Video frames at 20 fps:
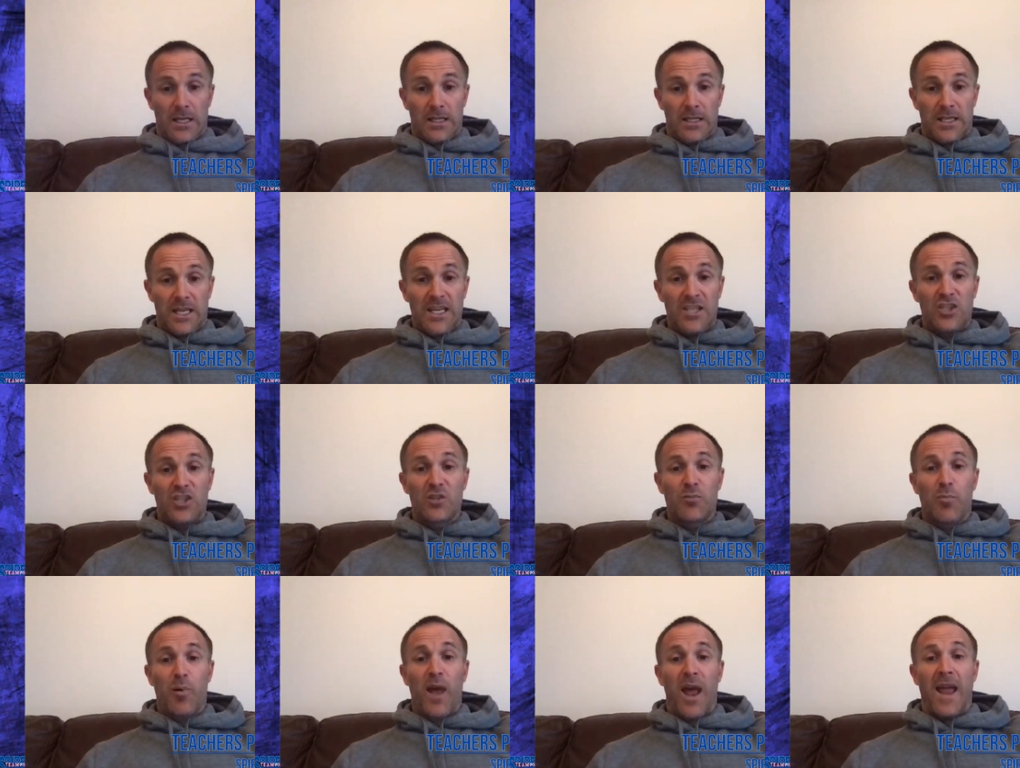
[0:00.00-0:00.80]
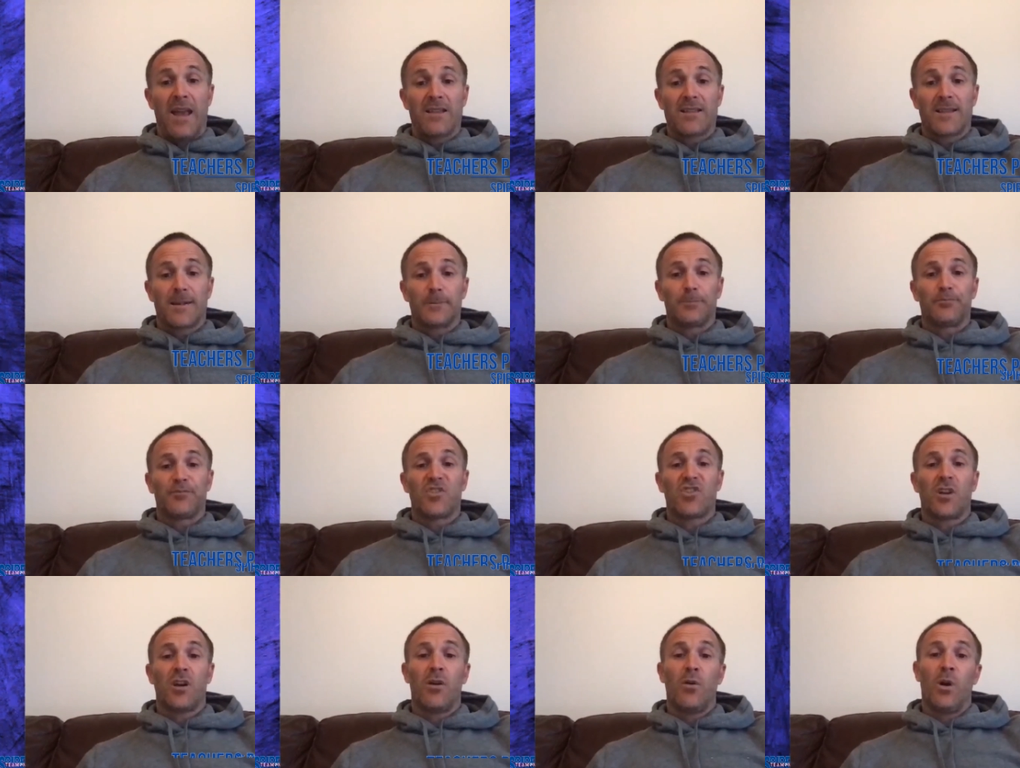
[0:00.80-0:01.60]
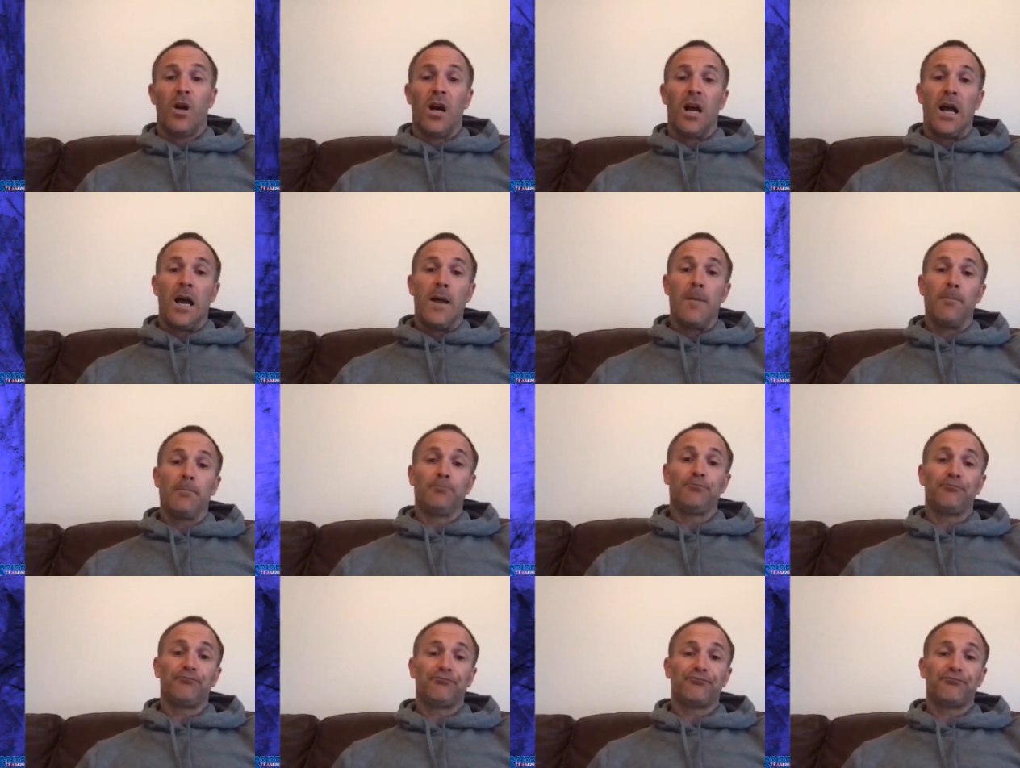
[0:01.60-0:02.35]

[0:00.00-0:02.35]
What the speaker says: Teacher's pet. So I